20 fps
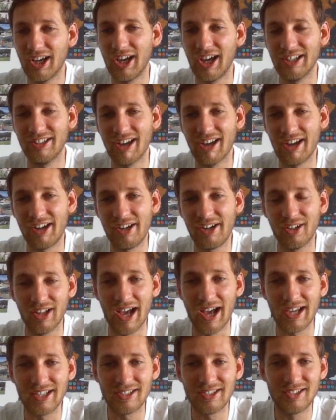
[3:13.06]
and I
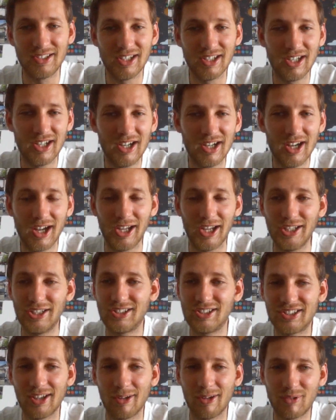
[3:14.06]
realized
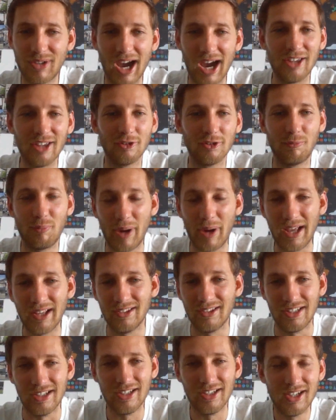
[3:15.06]
it's some kind of
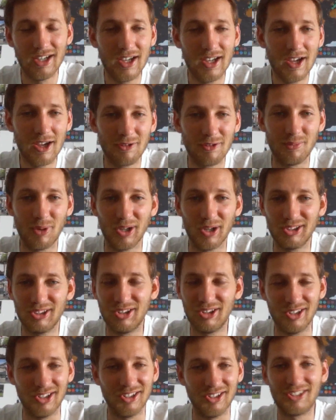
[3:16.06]
brandy,
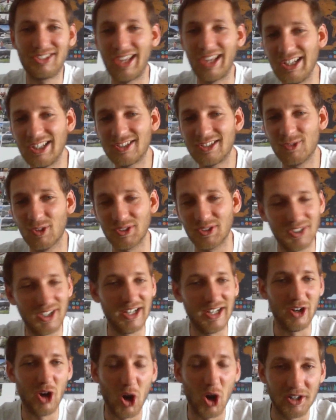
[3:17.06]
but the taste was
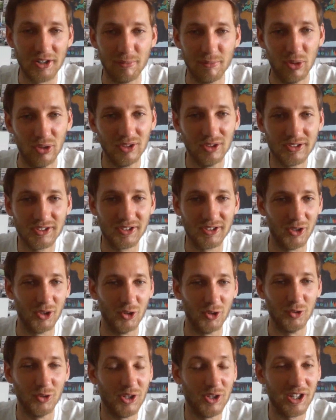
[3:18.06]
really horrible.
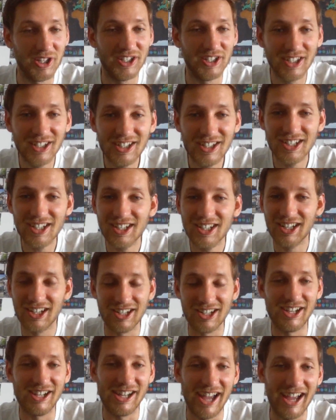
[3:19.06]
So
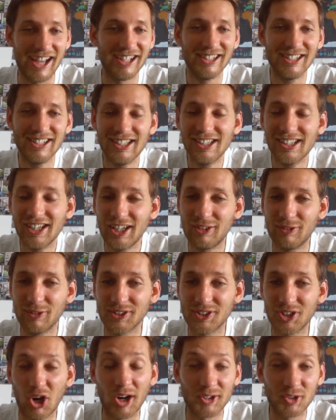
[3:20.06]
yeah, it
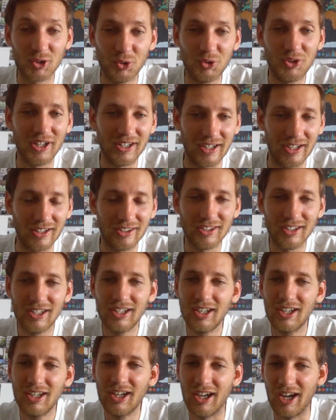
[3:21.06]
was hard to drink it,
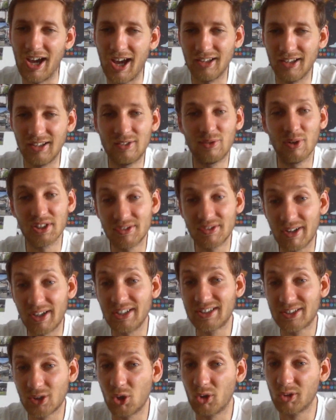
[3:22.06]
and it was
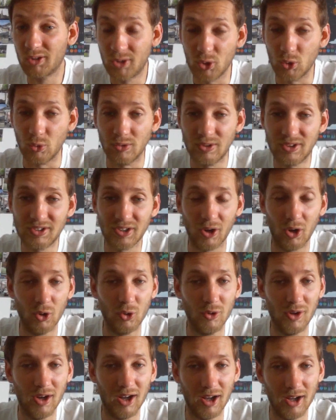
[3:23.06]
very strong too.
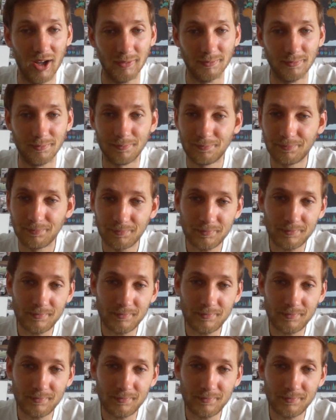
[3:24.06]
So.